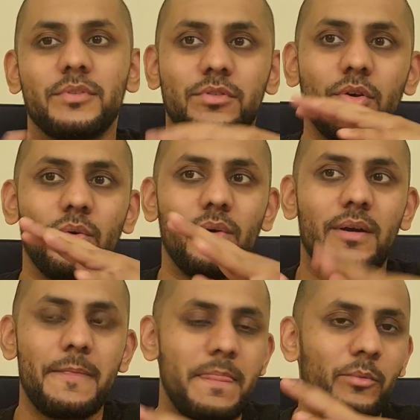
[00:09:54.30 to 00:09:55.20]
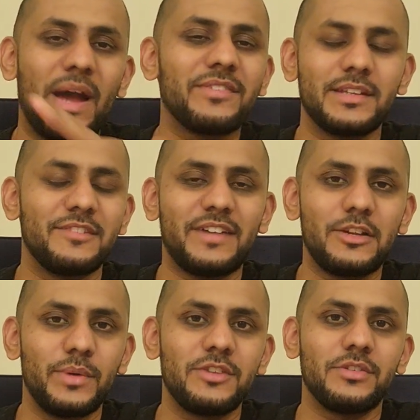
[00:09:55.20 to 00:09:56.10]
So we haven't done a
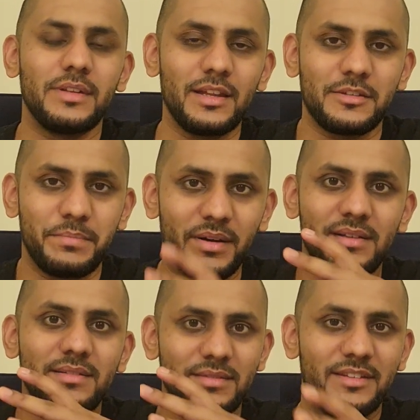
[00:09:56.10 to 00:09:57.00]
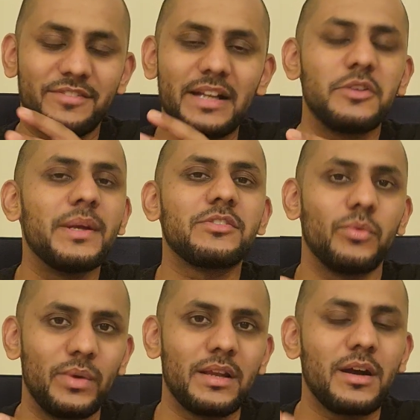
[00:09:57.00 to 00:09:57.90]
valuation yet, but the
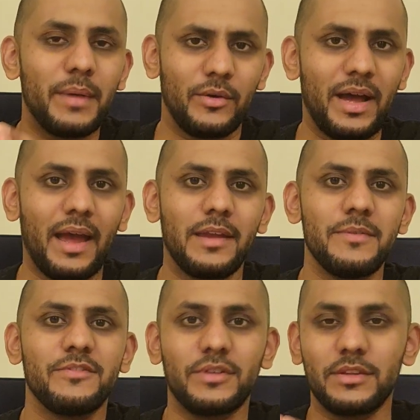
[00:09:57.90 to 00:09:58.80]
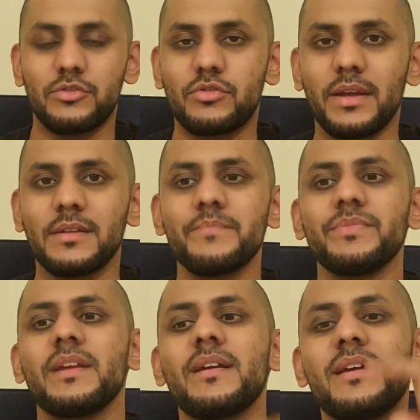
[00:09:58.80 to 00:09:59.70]
valuation will come out high for this trade.
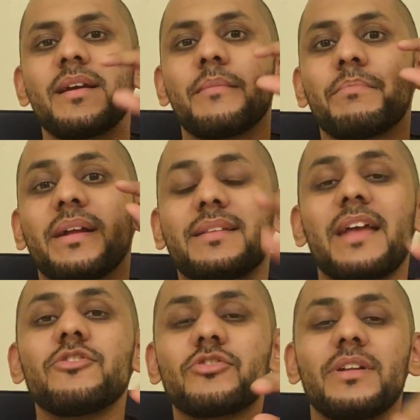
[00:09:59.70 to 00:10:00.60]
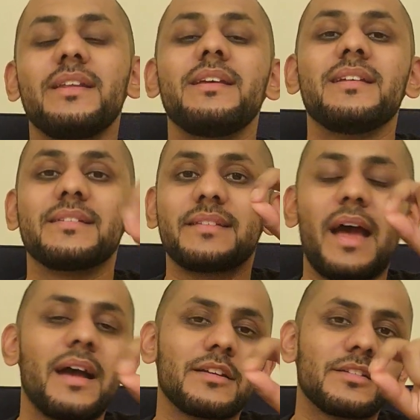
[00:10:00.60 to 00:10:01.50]
potentially
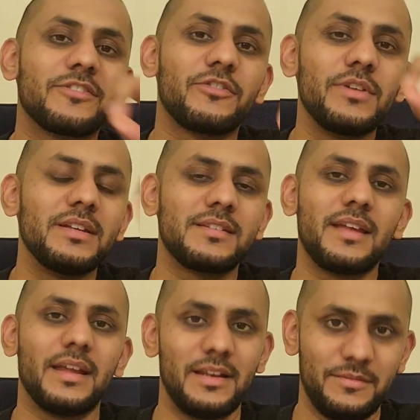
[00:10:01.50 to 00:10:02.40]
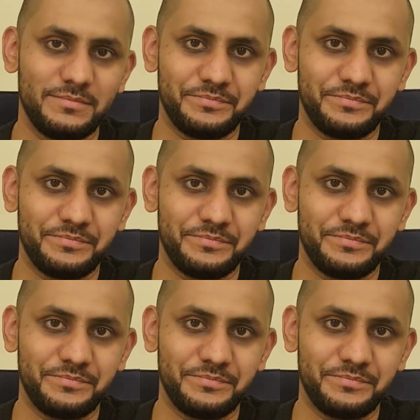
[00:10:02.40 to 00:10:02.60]
tax-free sale.